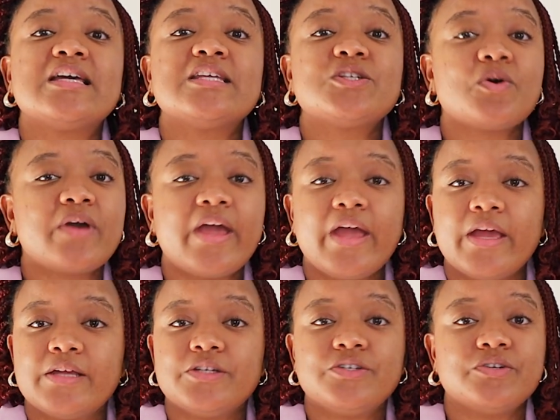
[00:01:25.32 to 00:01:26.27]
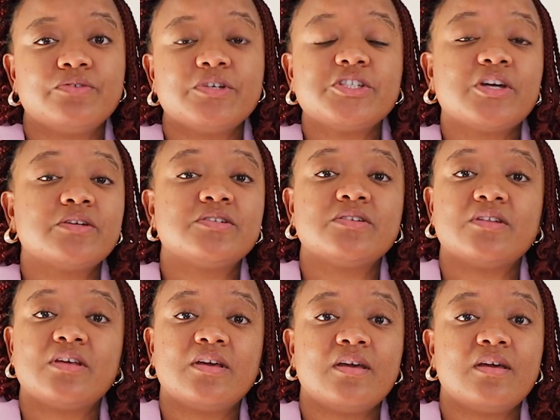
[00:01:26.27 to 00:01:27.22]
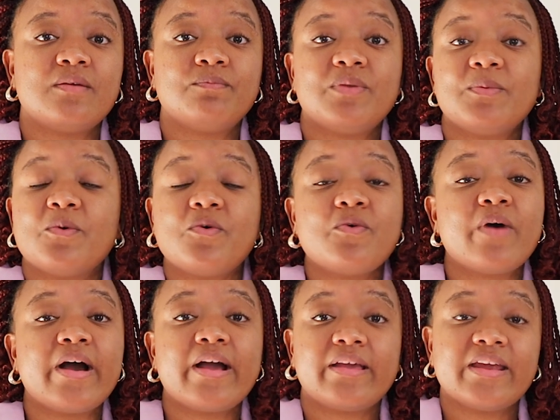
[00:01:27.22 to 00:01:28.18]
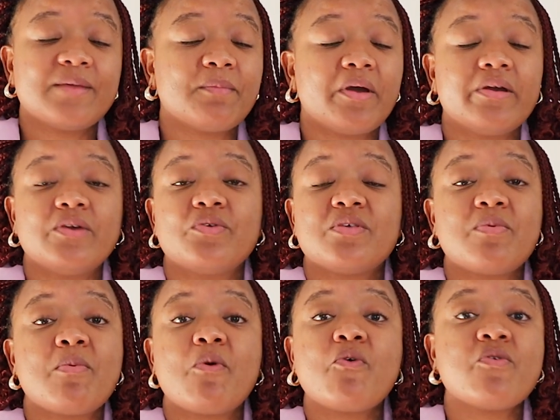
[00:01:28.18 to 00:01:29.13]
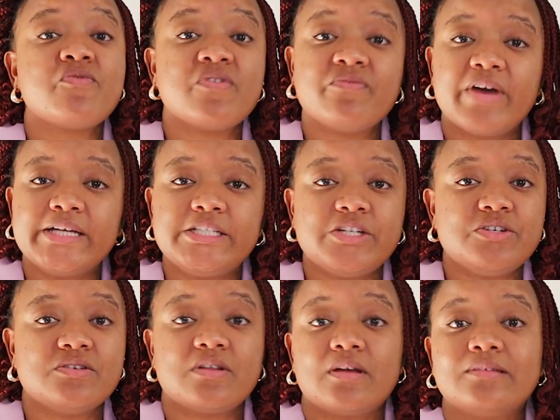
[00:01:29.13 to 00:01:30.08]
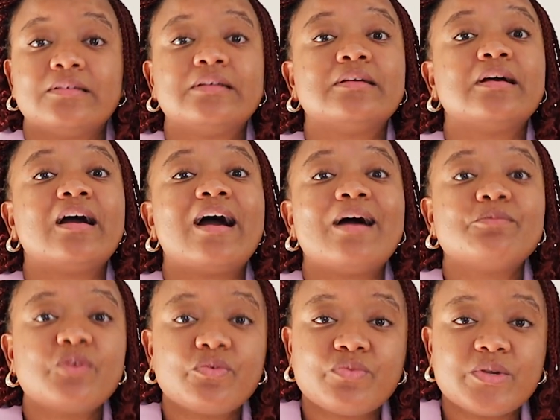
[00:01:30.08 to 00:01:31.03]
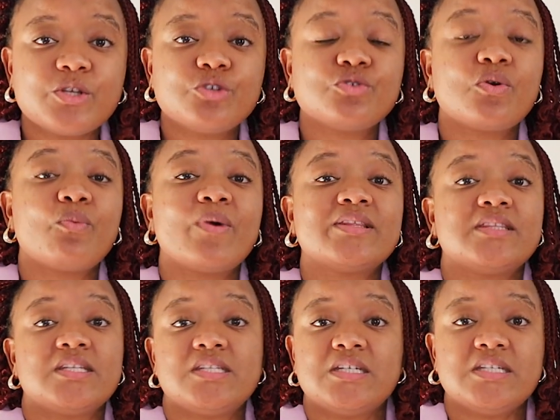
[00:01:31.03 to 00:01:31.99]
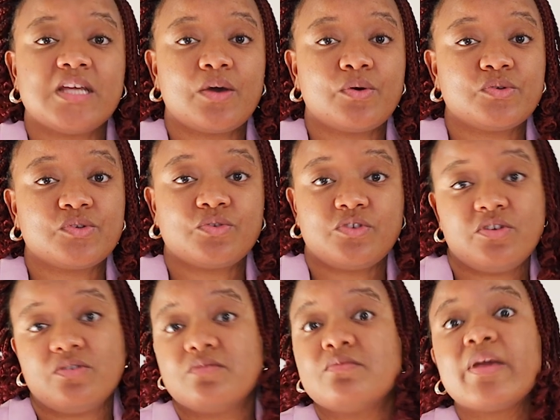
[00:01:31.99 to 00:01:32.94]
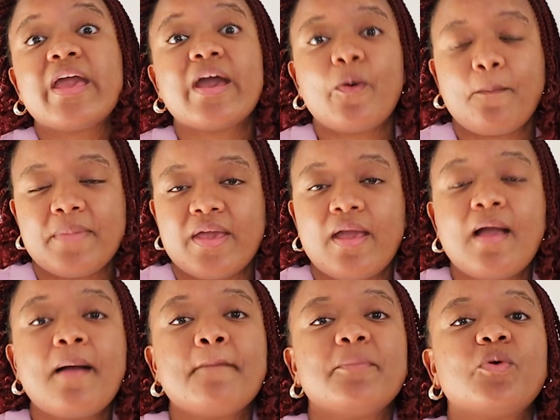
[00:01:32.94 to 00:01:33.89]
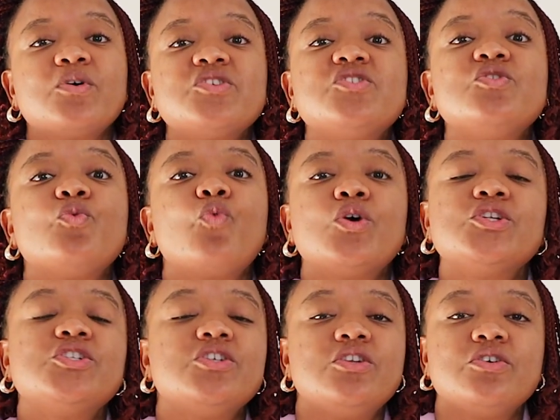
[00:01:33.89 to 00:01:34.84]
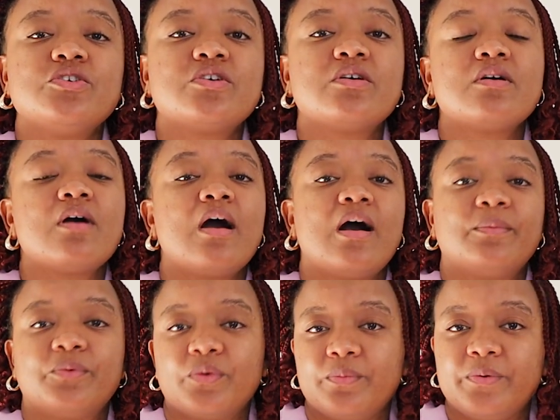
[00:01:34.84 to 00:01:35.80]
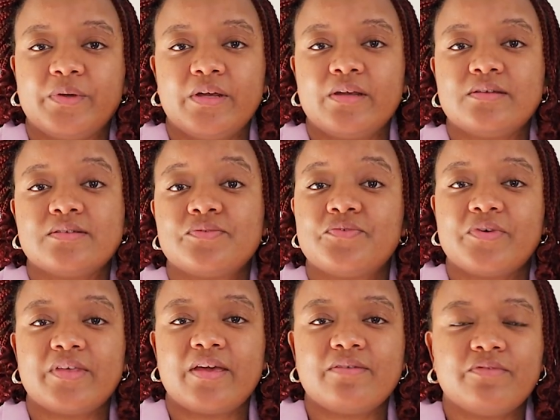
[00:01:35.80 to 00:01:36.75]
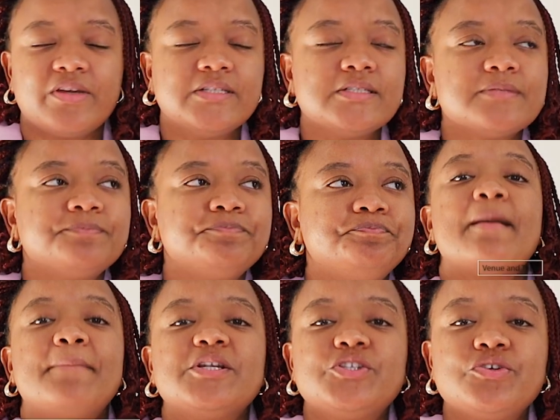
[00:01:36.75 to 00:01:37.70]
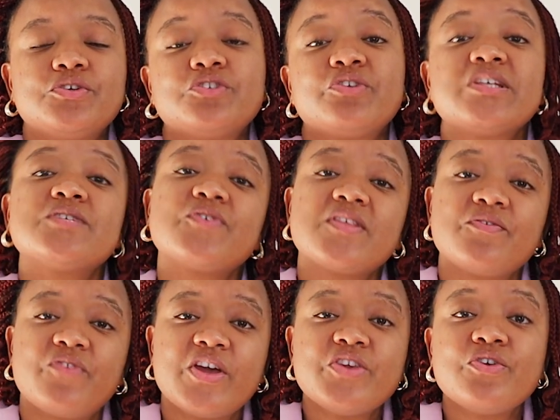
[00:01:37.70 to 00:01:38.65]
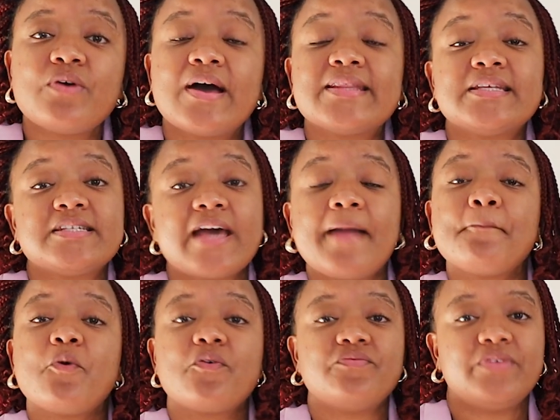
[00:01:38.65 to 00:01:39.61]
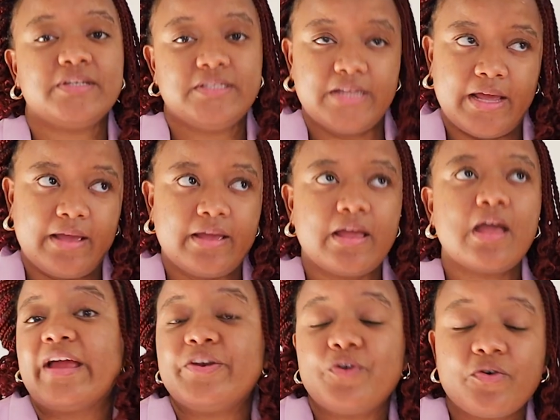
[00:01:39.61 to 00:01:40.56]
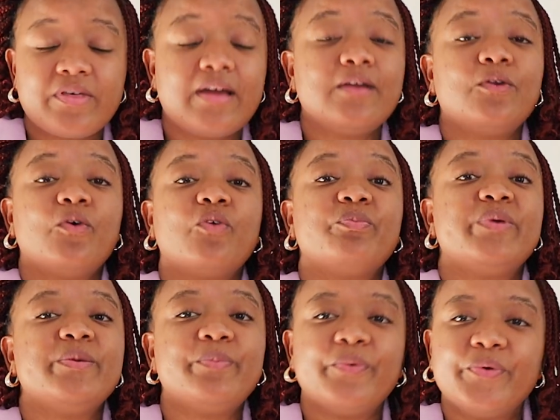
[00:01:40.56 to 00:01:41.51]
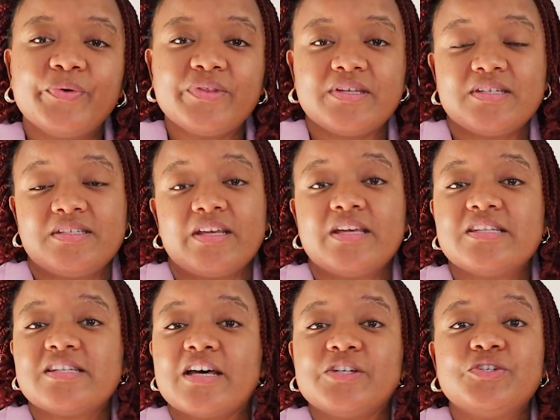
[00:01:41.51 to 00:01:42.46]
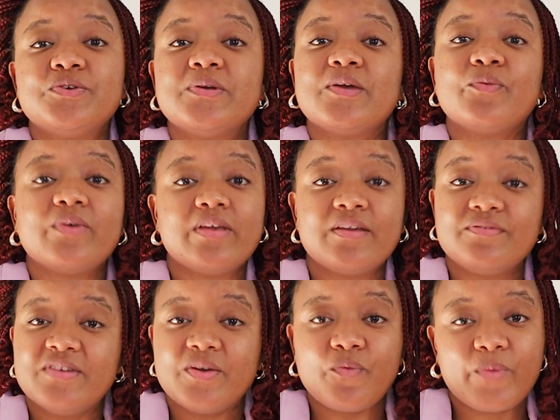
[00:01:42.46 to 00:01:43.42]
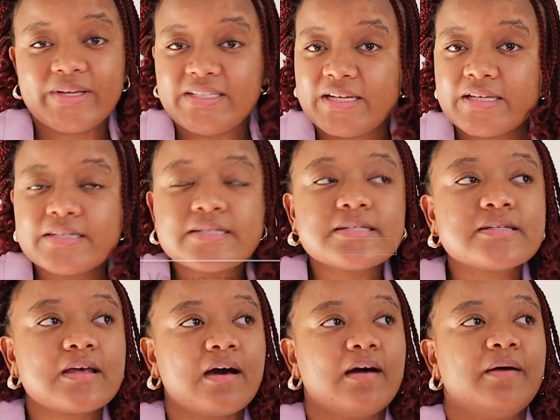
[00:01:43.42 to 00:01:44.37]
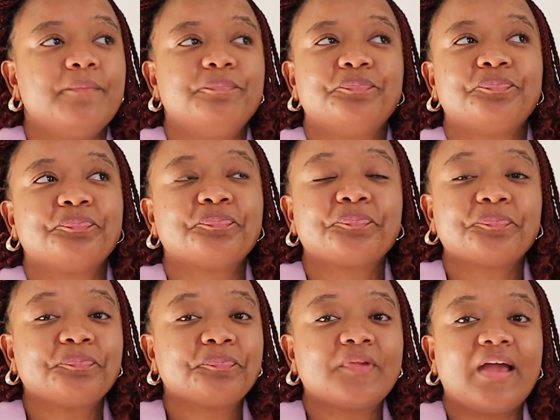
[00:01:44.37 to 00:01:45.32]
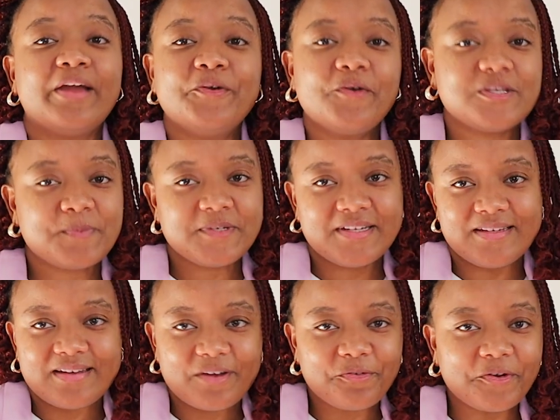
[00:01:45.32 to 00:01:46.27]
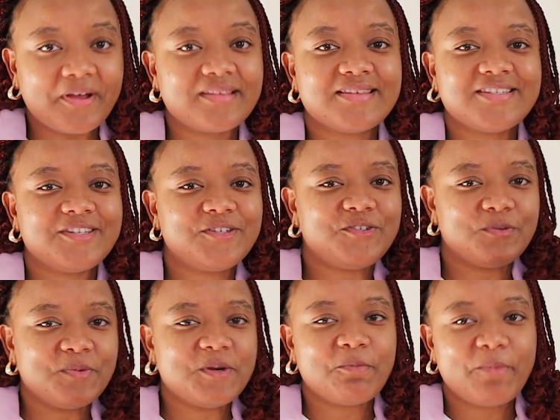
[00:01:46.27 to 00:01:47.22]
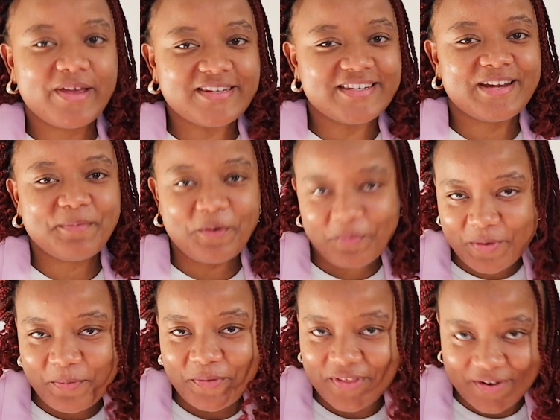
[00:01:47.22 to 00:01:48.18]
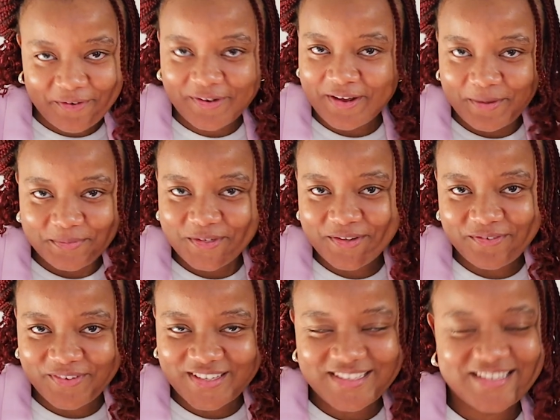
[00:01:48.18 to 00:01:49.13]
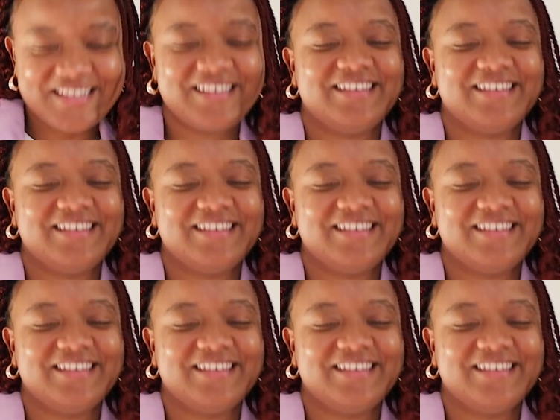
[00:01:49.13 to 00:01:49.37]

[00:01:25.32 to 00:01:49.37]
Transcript: it's okay to reach out to the people who are getting married or the people who have invited you that I'm not really sure what this entails. Could you help me? Because you want to look appropriate for the event. Number two, dress for the venue and the time of the day. I know that a lot of people these days are doing evening weddings. I know, especially in Africa, this is to minimize the number of people that are going to come to the event.